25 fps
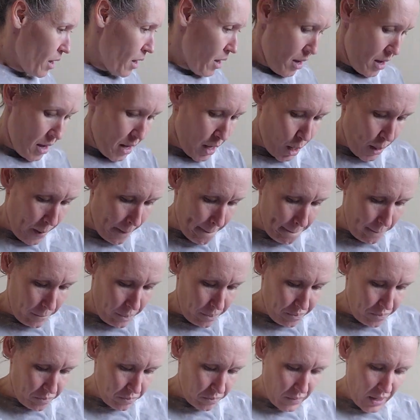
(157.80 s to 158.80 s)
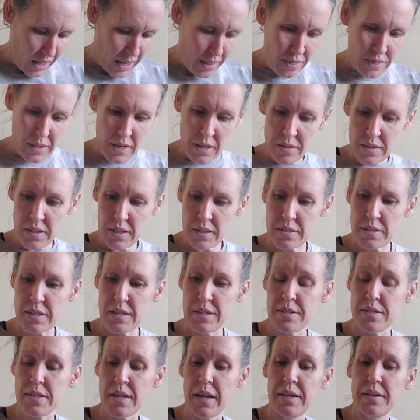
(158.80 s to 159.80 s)
Um, and then this
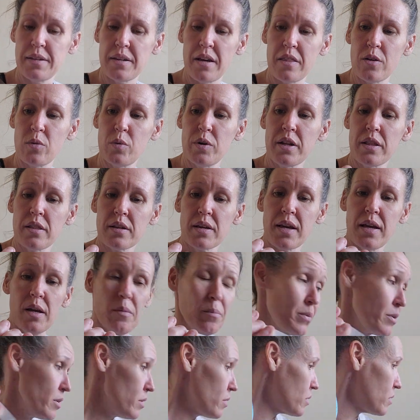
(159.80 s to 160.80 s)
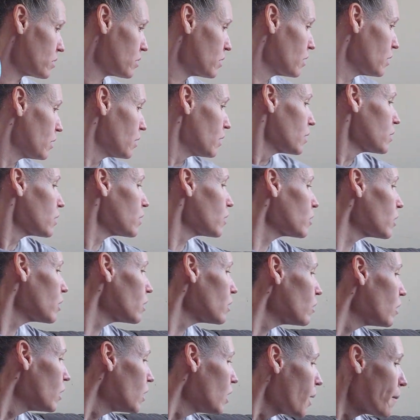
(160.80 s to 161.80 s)
is another one of the campers. No,
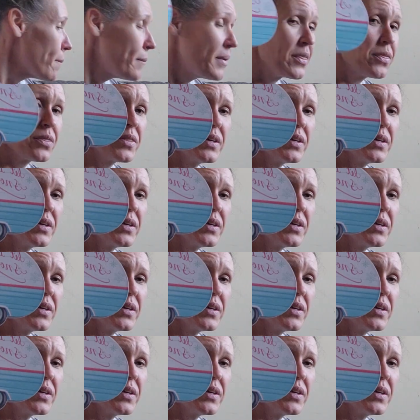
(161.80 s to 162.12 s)
no. But